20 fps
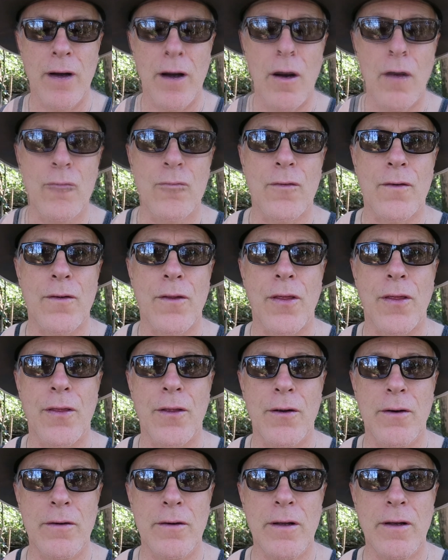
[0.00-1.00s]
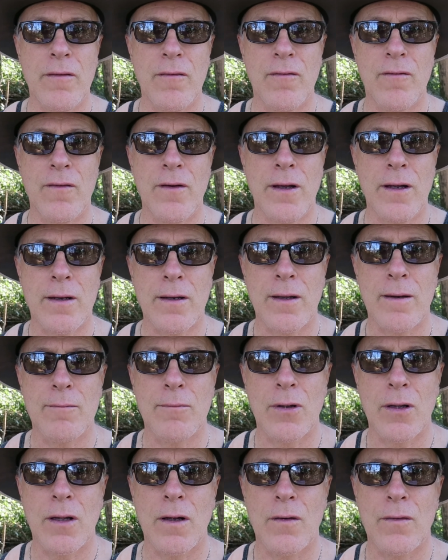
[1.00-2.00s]
over 30 feet
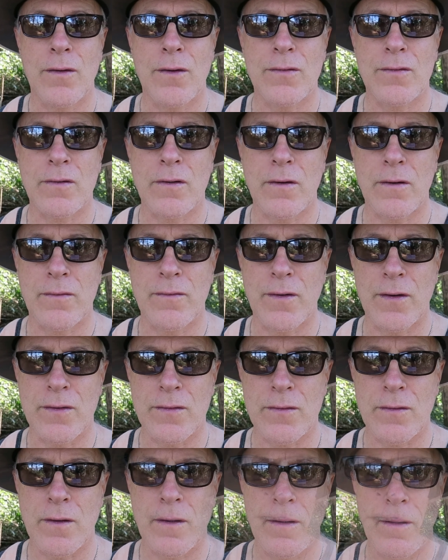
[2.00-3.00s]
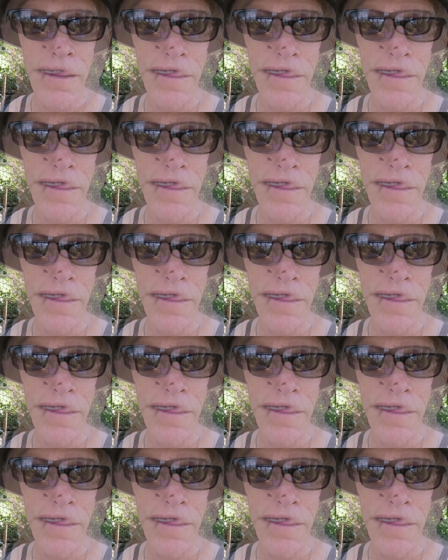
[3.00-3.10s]
below the surface.